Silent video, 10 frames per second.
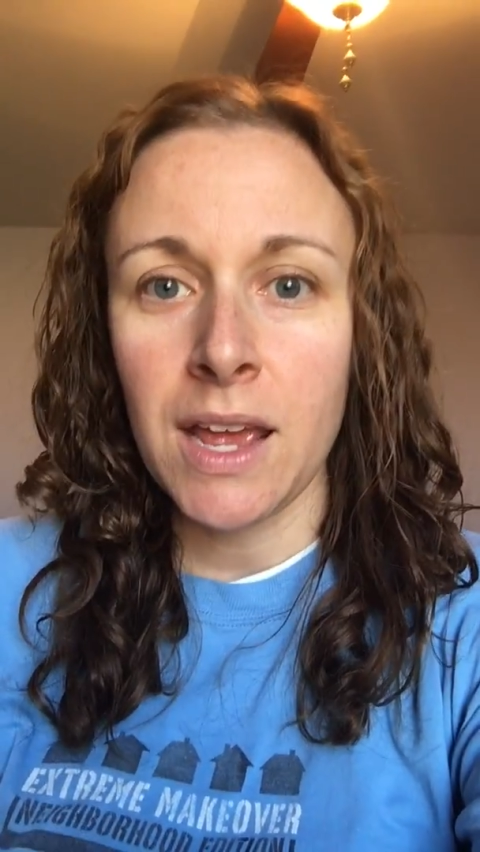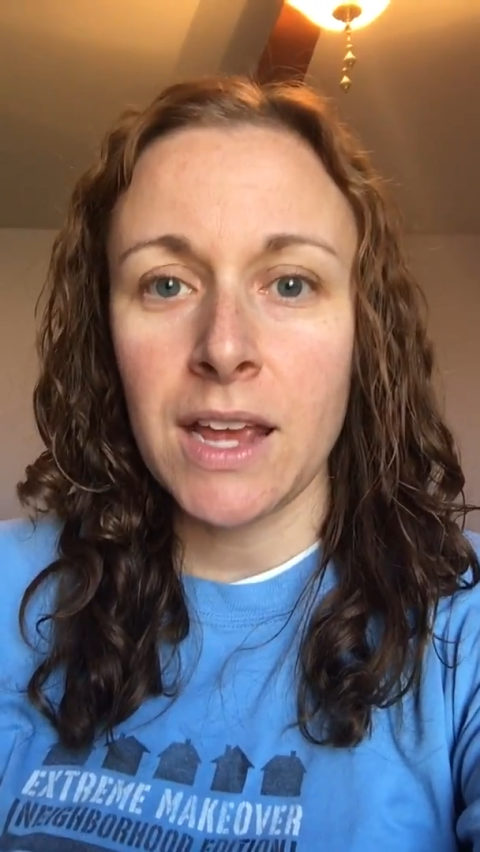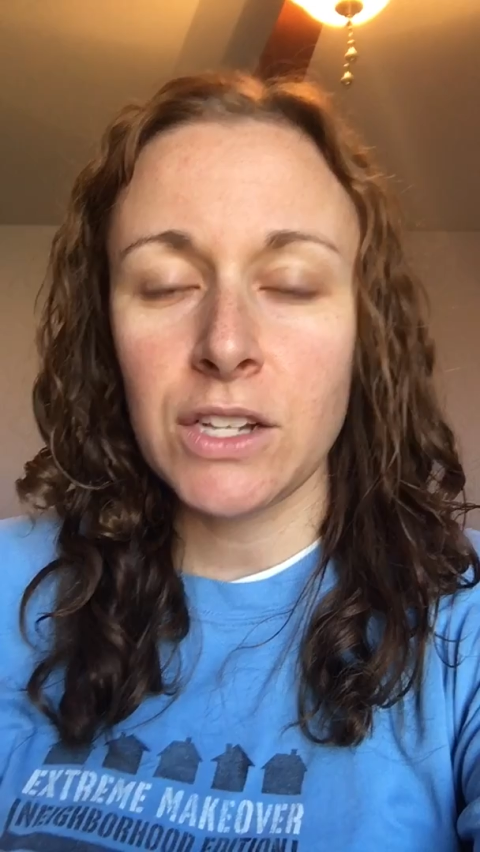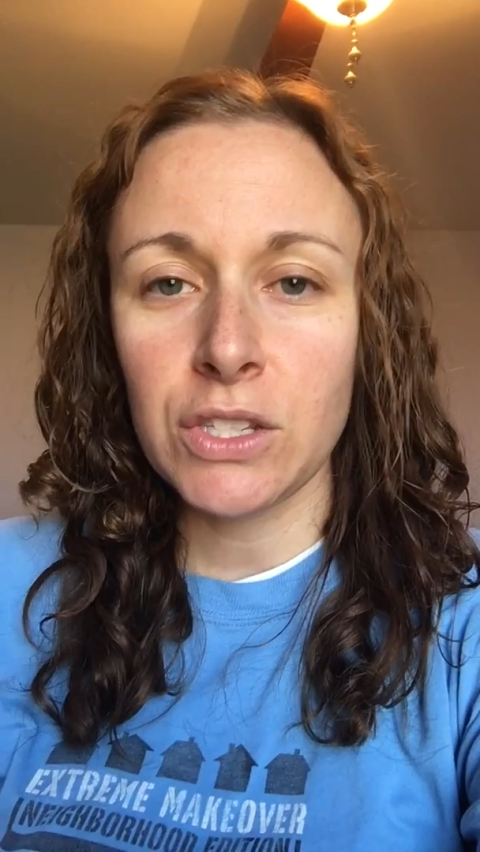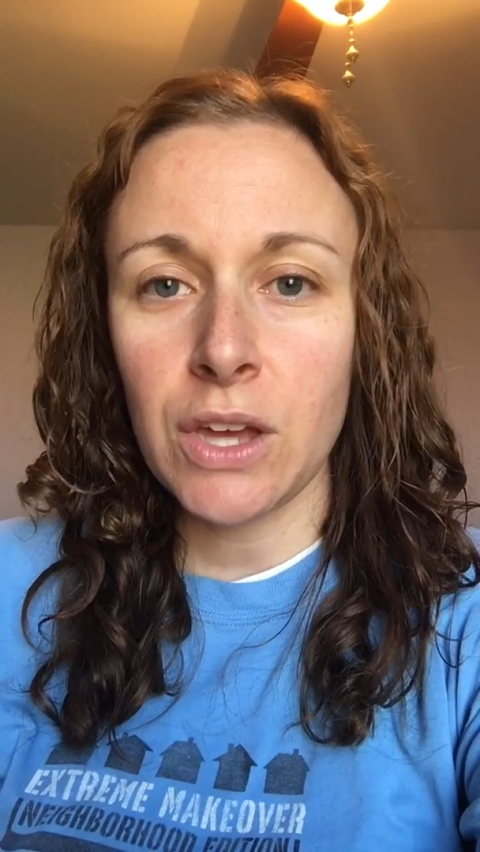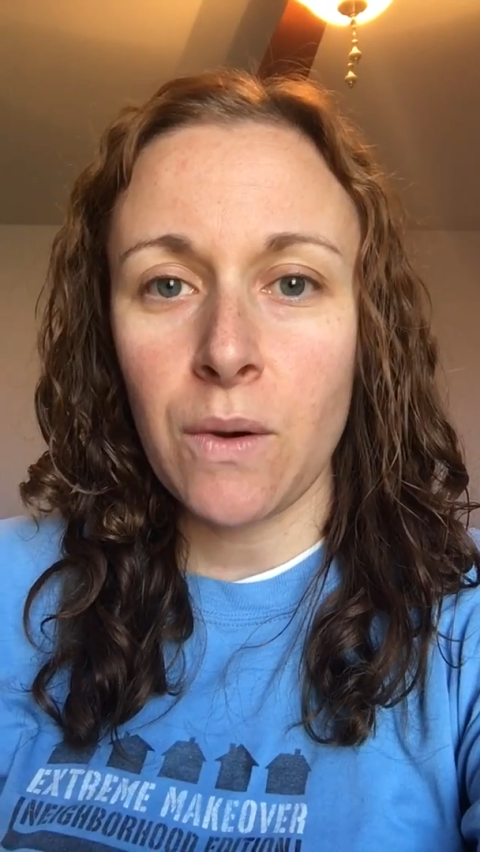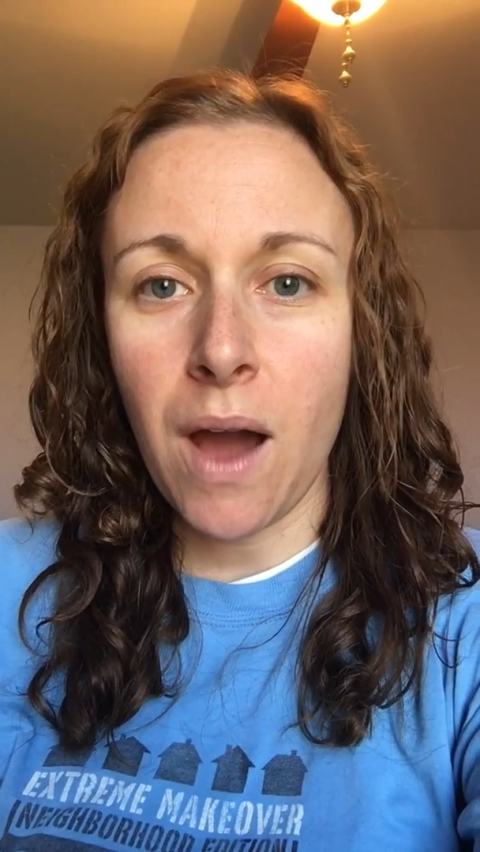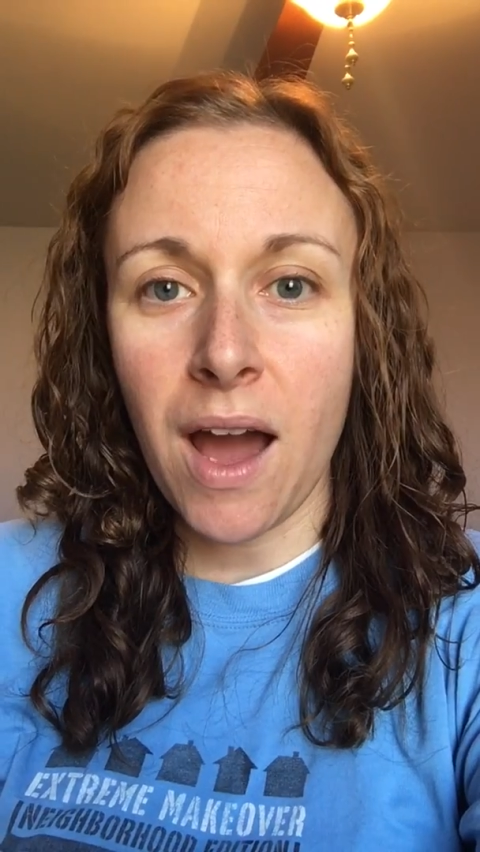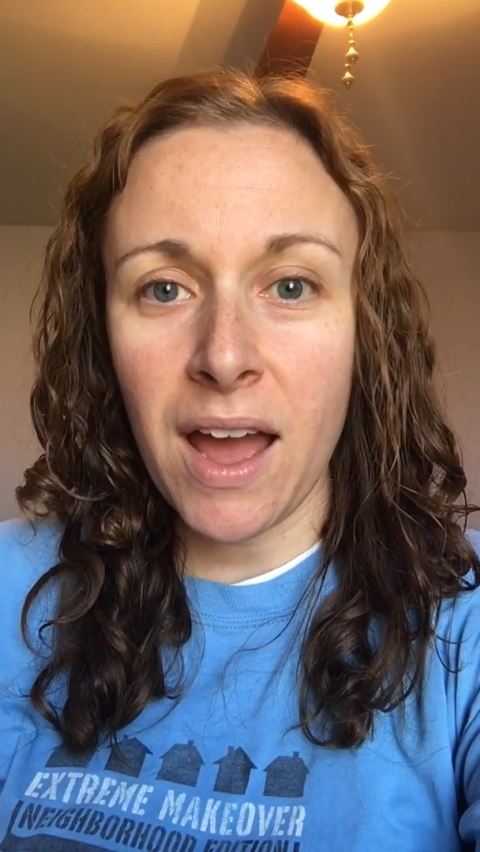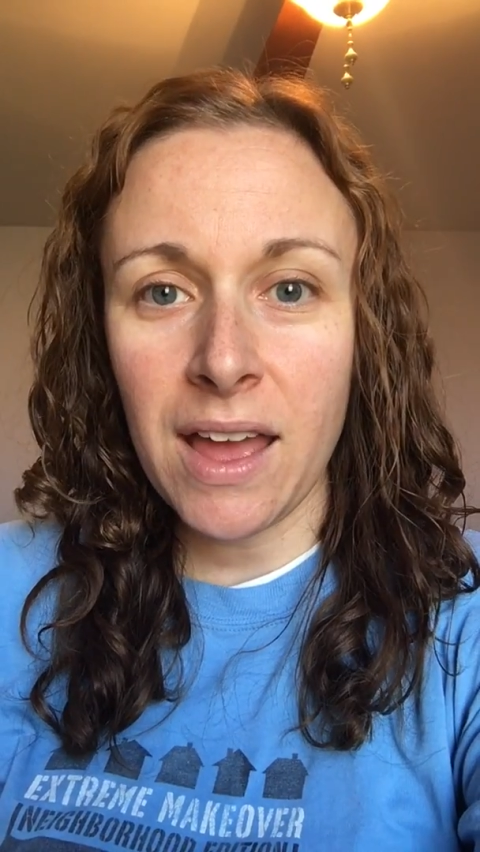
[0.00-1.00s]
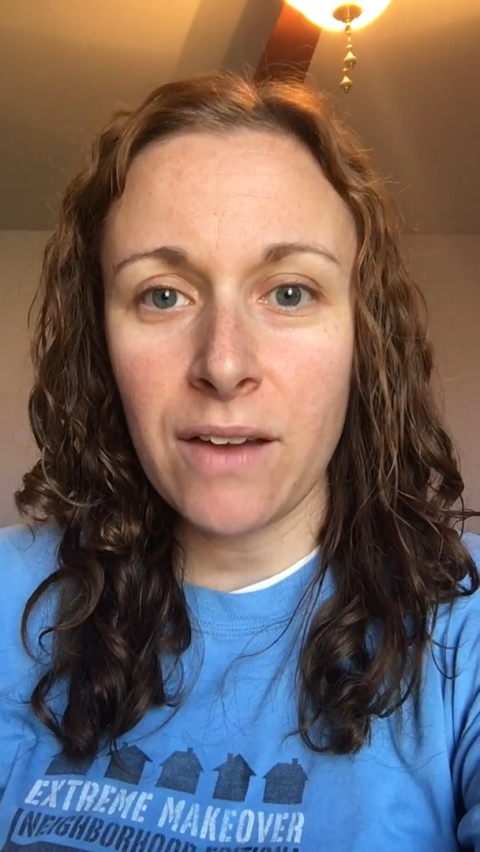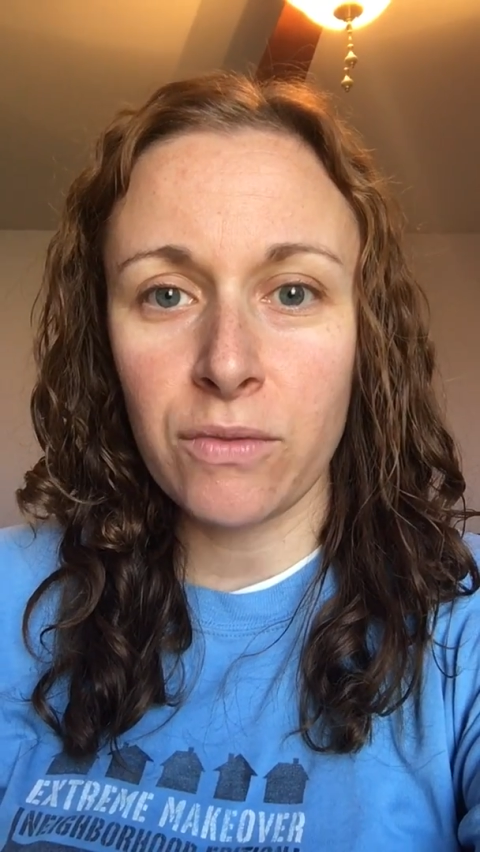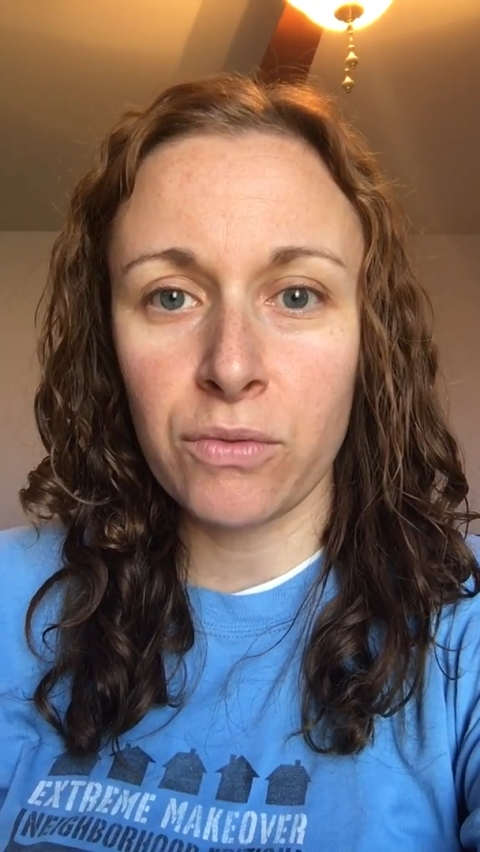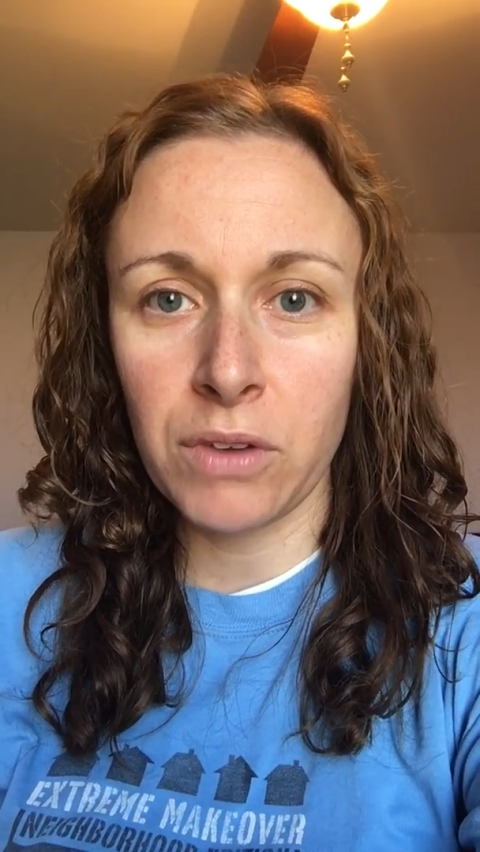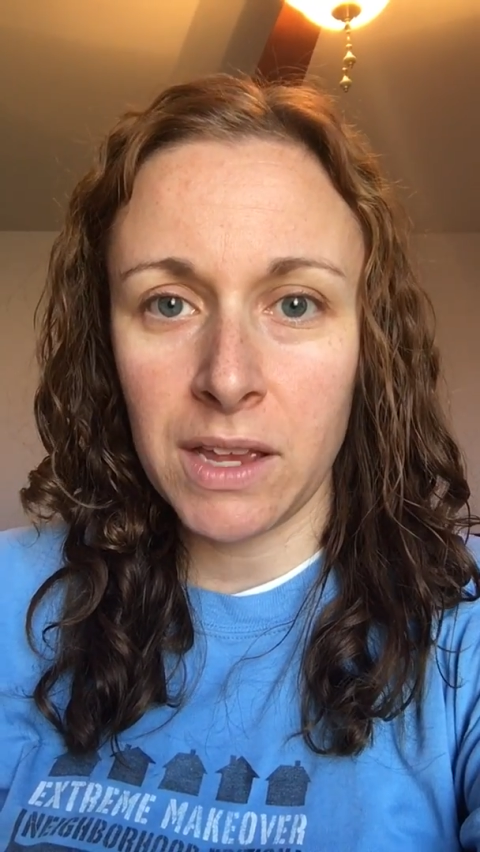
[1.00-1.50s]
And so I
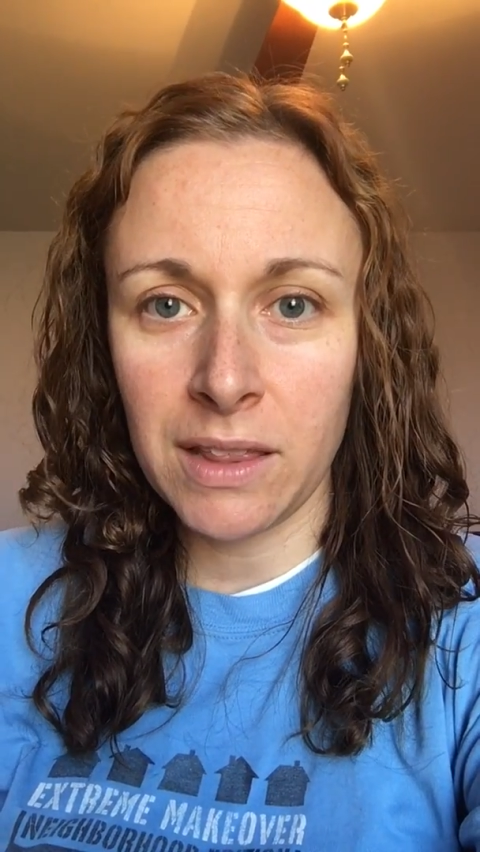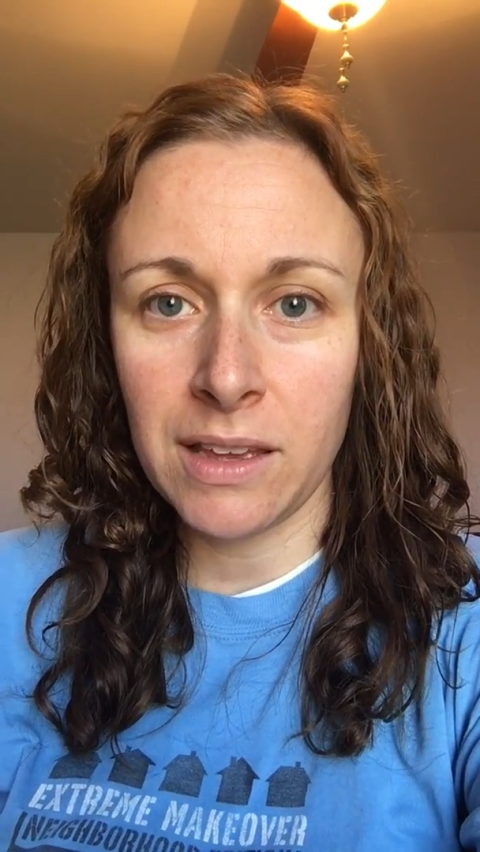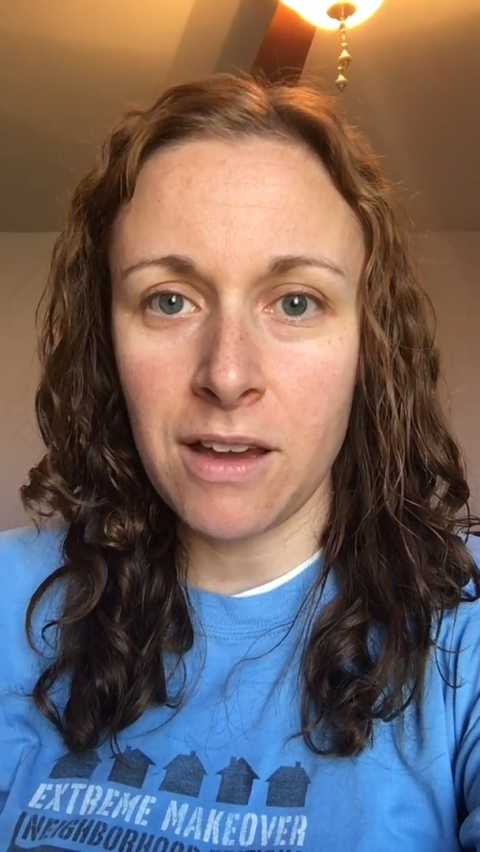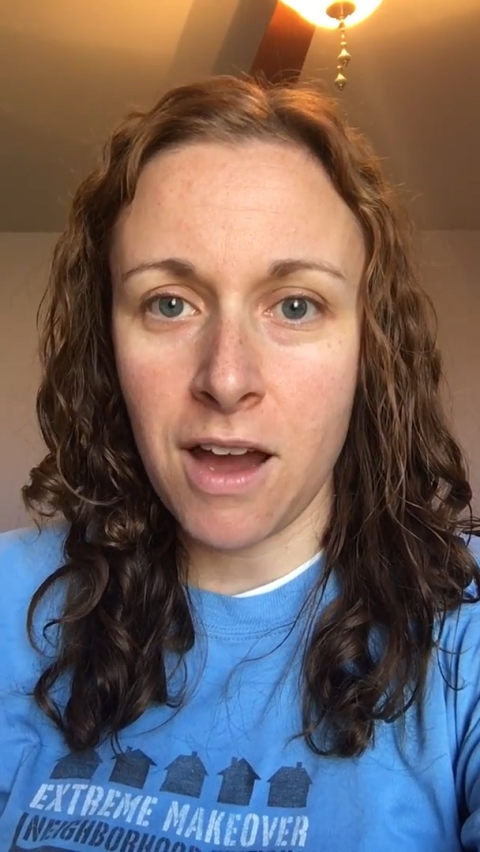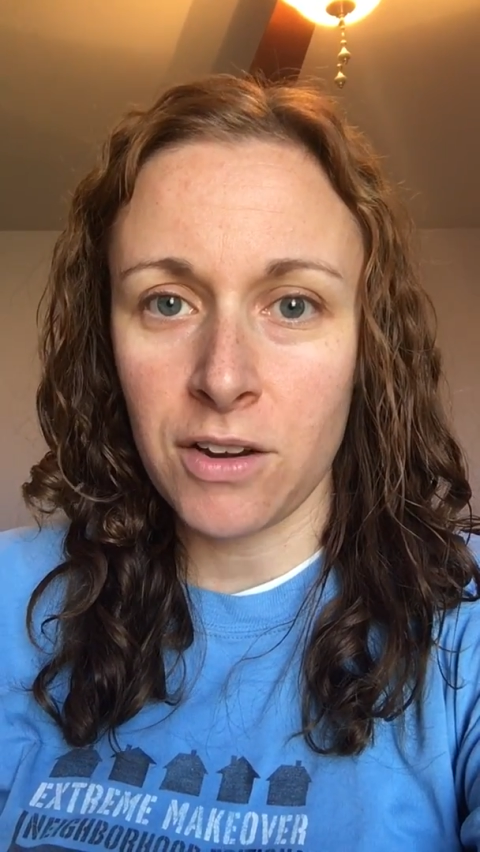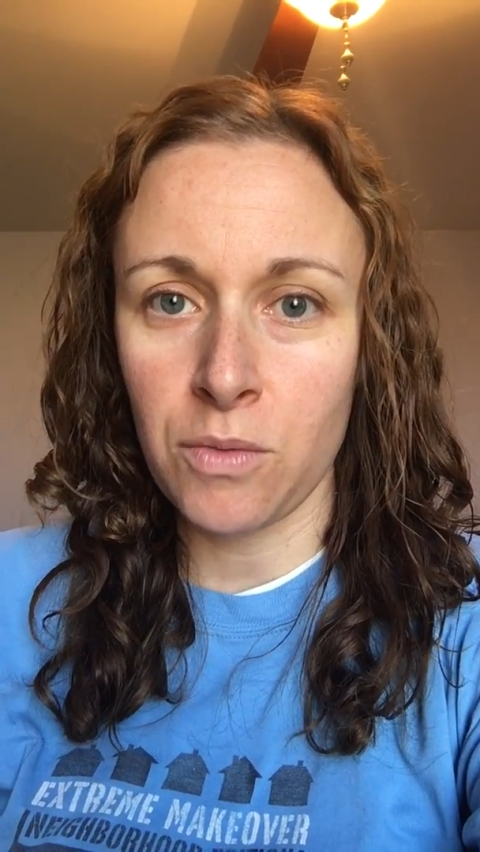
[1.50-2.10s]
have really gotten